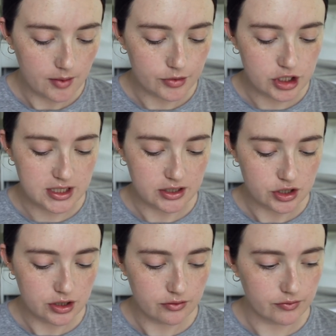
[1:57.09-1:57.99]
which is
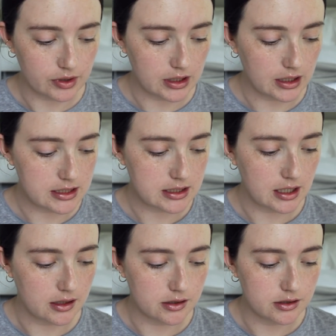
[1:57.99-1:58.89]
actually a really nice
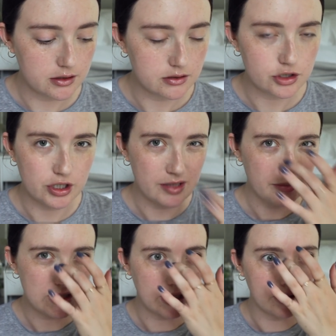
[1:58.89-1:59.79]
color. Should I
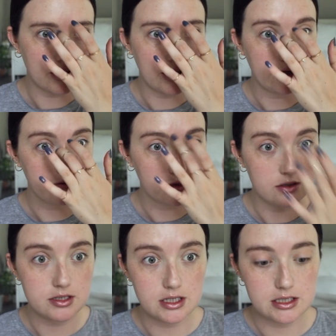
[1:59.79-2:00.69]
pretend that I haven't
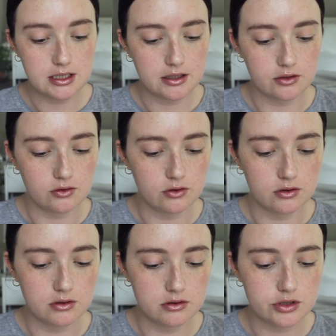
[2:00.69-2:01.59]
used this yet,
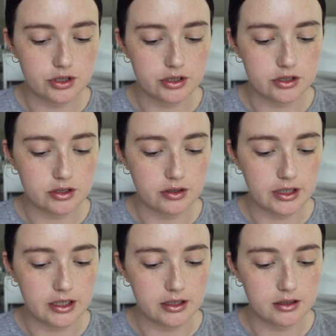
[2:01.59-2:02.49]
or should I just go ahead